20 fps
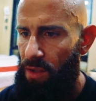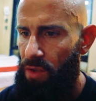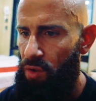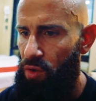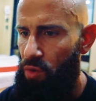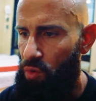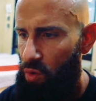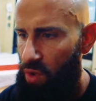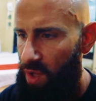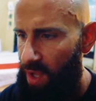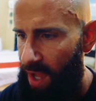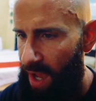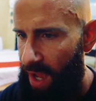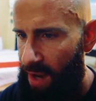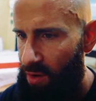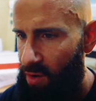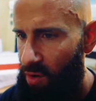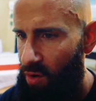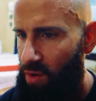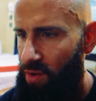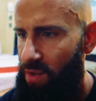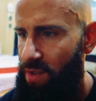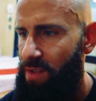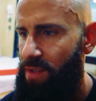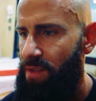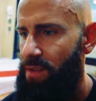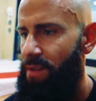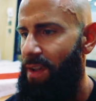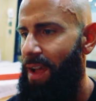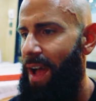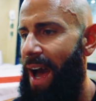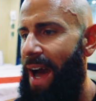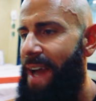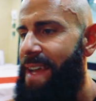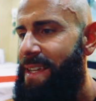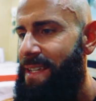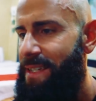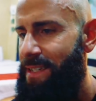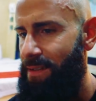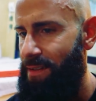You cannot
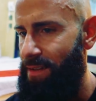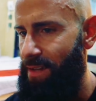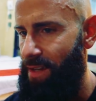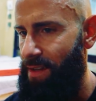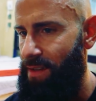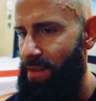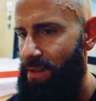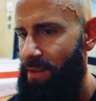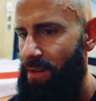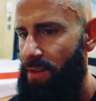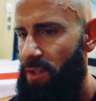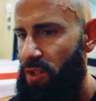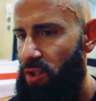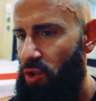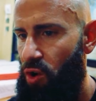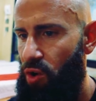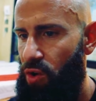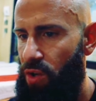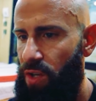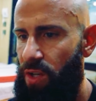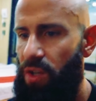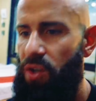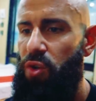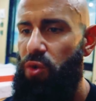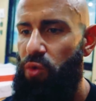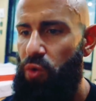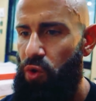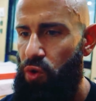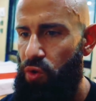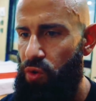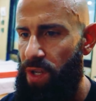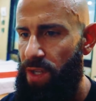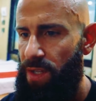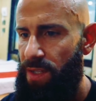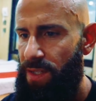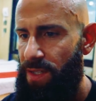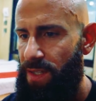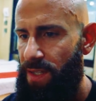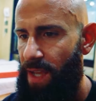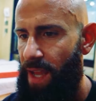isolate certain
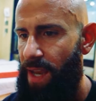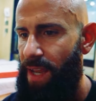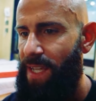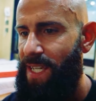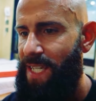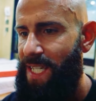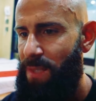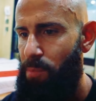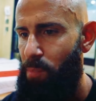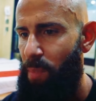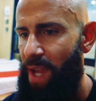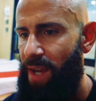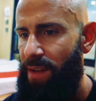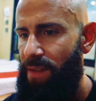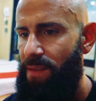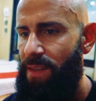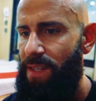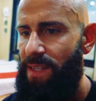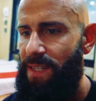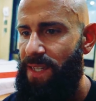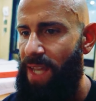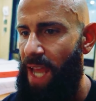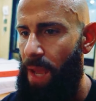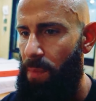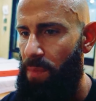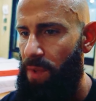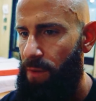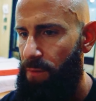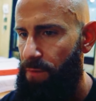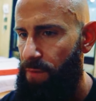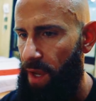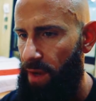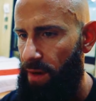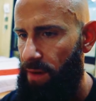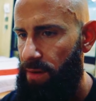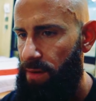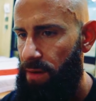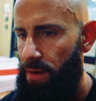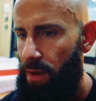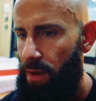nutrients and expect the same effect.